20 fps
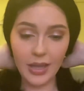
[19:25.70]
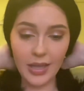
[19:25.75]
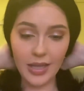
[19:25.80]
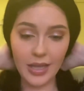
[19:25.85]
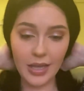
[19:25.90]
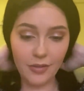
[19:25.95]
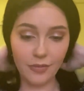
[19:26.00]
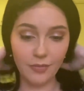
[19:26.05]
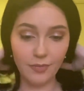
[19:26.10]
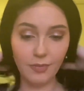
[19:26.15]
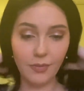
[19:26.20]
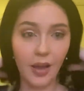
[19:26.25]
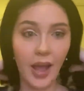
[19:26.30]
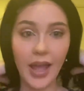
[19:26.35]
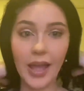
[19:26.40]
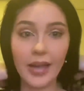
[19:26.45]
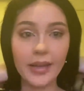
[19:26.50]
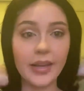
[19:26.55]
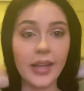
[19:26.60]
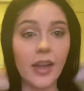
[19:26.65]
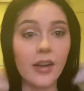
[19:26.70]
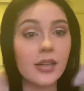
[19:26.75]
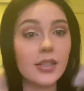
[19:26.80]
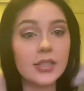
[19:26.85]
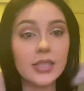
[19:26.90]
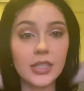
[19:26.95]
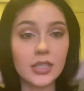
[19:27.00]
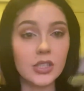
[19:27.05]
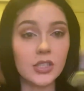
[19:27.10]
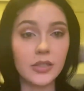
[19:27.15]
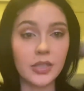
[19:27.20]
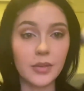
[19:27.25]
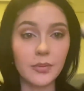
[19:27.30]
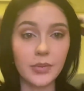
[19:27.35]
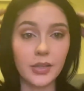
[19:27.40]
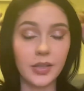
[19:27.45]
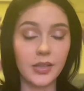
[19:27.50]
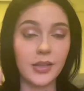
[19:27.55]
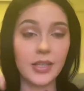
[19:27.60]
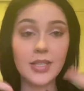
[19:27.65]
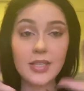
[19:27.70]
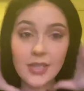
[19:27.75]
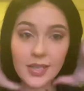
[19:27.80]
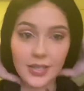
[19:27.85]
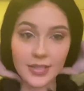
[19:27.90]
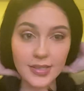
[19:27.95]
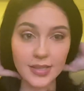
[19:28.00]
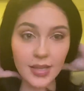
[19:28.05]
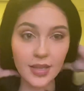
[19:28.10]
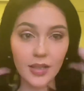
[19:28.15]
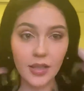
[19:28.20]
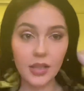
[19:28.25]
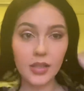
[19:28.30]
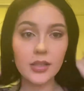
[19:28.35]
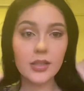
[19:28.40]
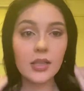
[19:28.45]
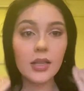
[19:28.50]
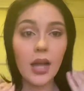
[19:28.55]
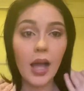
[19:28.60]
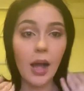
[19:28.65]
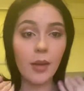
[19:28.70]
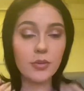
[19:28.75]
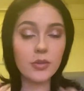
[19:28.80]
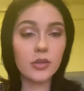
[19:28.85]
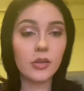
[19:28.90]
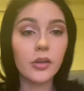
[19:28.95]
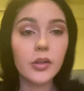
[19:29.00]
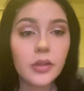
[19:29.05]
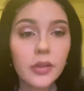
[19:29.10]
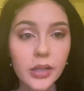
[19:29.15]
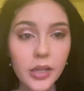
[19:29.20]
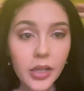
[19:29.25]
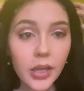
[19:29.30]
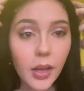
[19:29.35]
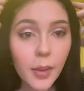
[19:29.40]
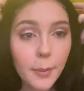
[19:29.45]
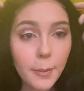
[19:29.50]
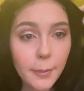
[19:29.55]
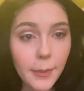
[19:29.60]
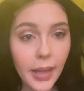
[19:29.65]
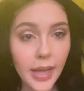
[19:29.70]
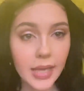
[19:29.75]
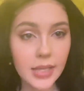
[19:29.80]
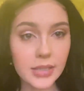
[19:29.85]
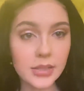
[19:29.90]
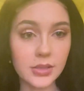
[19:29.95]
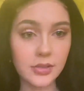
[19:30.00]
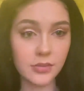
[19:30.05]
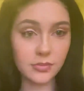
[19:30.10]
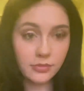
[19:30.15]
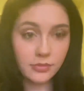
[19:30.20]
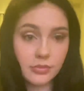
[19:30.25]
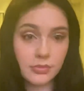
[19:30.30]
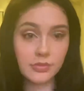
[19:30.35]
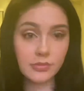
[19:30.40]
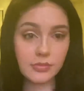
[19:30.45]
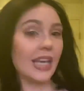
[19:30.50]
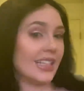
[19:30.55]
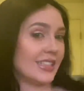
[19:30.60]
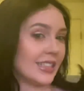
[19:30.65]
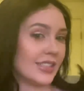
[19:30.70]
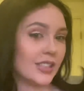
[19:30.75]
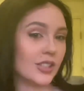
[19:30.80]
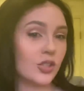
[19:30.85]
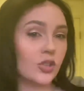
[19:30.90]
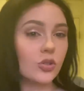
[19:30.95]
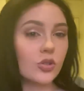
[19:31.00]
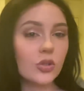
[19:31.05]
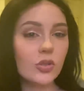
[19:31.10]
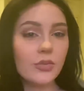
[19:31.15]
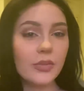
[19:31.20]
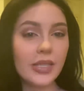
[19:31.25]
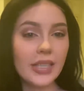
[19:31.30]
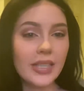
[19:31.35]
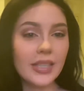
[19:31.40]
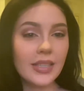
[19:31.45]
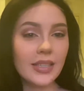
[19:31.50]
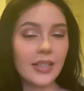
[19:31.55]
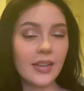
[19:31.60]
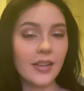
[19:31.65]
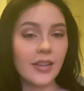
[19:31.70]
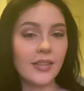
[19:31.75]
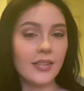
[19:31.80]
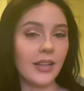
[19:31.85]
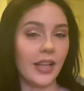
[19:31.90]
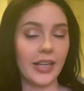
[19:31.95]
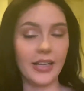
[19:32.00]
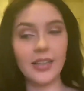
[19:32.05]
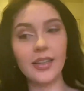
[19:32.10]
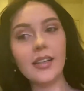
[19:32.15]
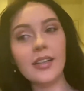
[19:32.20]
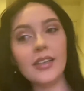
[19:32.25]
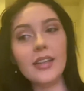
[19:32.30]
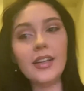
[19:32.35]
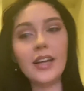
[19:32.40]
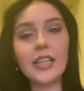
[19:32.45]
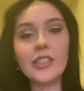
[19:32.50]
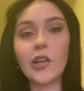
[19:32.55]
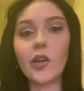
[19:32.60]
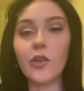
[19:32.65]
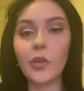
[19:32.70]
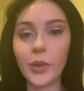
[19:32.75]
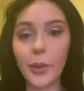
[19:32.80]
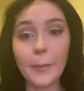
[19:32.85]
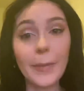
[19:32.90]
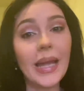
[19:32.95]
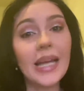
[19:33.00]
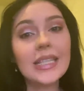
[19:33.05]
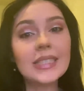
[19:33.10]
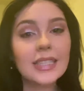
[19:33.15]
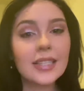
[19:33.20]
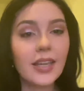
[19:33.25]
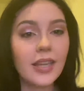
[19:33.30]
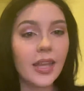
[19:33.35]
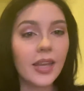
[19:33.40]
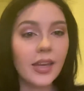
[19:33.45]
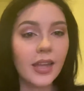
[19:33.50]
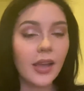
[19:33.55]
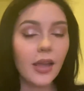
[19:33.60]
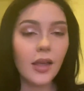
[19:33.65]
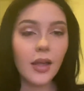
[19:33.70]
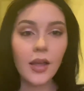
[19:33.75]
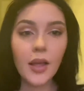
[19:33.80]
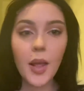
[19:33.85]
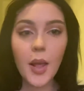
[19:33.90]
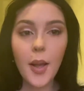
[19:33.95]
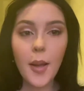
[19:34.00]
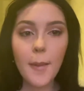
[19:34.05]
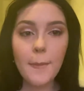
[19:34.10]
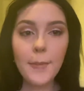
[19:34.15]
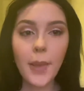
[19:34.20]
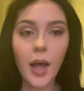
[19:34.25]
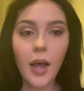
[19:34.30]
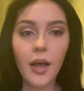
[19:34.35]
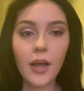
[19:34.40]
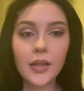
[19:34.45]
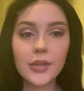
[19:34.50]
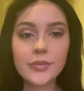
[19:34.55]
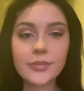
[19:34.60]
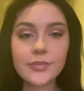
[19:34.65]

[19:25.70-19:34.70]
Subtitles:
if I had a keratine treatment. This is absolutely amazing. It doesn't suit me, like, I don't look amazing in it, but